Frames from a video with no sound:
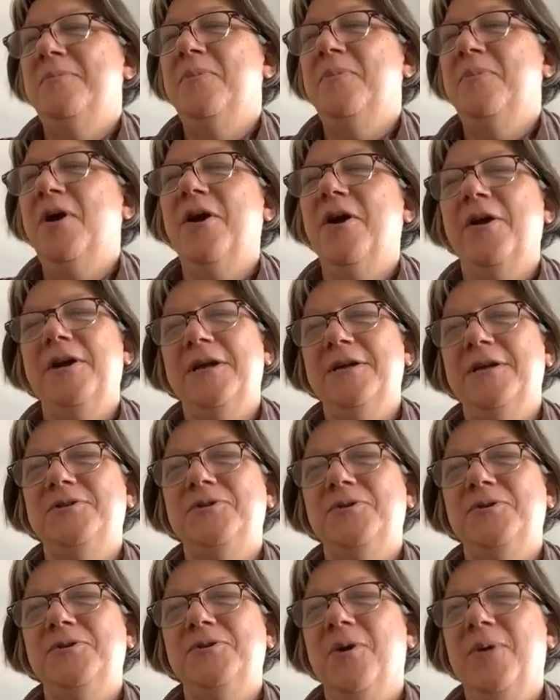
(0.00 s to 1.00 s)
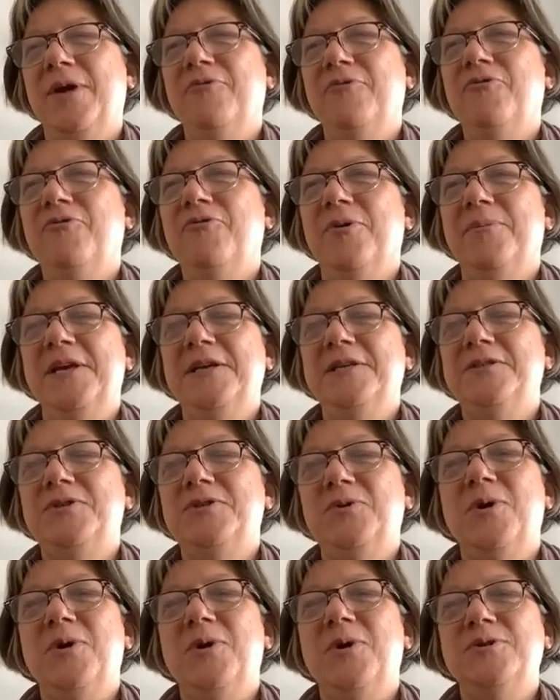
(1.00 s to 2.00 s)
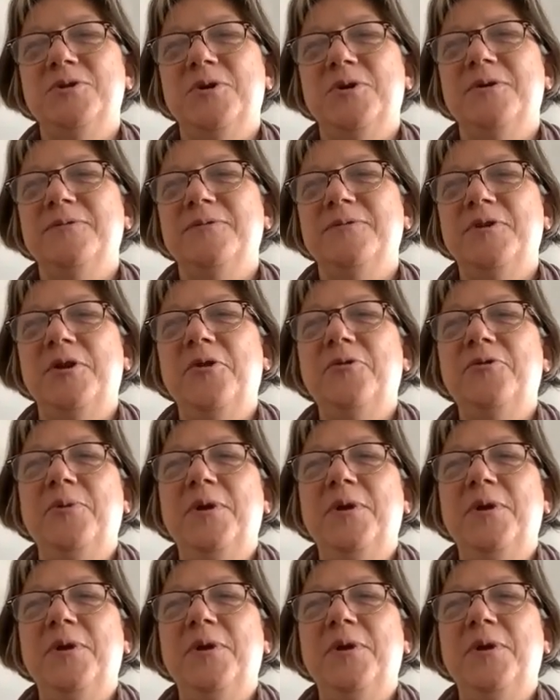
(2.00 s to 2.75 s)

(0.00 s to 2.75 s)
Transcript: part is growing from these storage reserves that